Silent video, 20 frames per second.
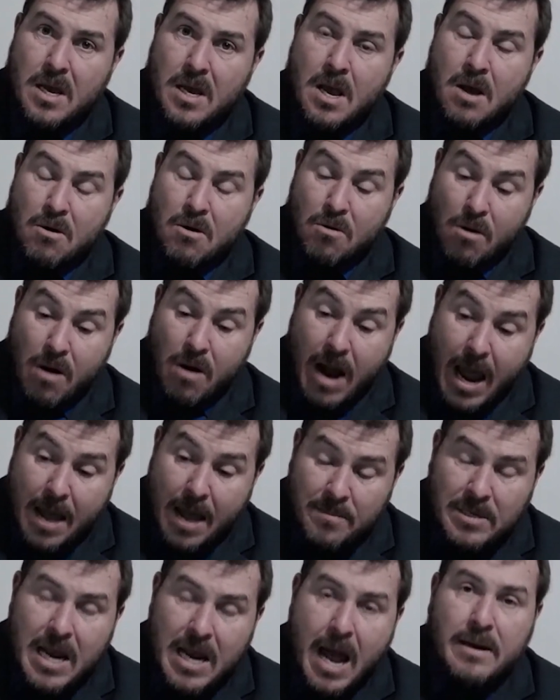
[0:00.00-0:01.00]
ran
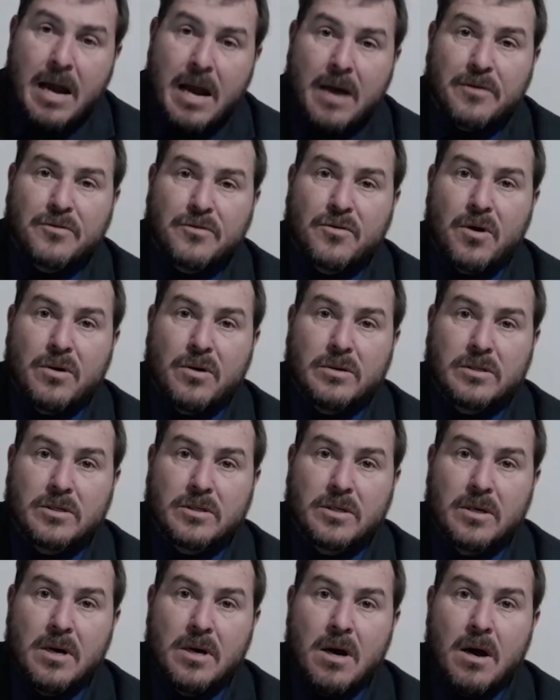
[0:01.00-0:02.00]
down our
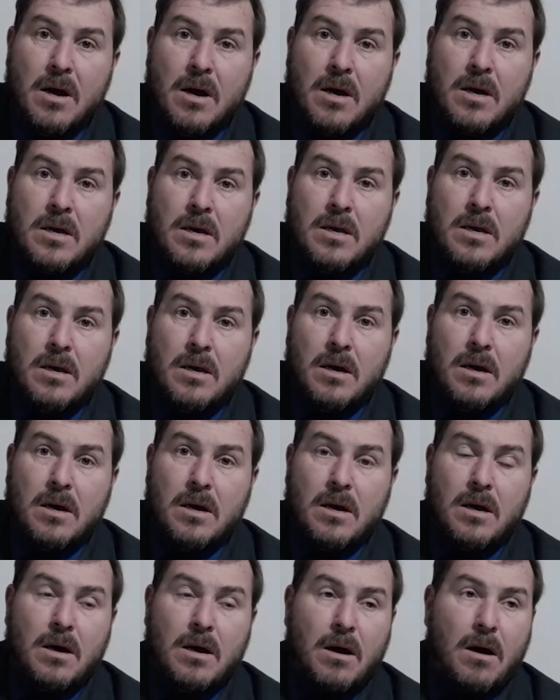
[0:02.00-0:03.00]
throats,
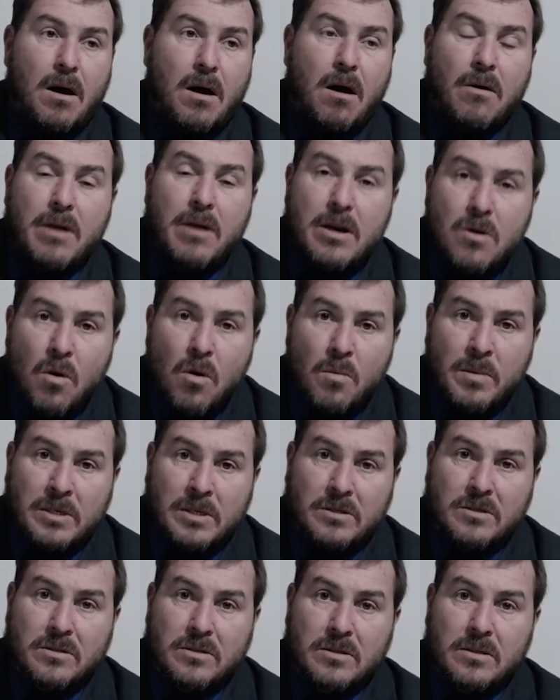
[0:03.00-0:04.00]
are
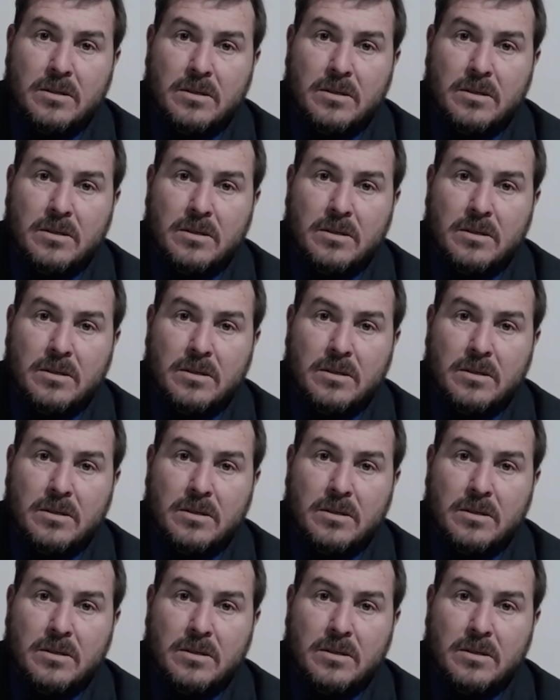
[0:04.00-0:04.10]
enormous.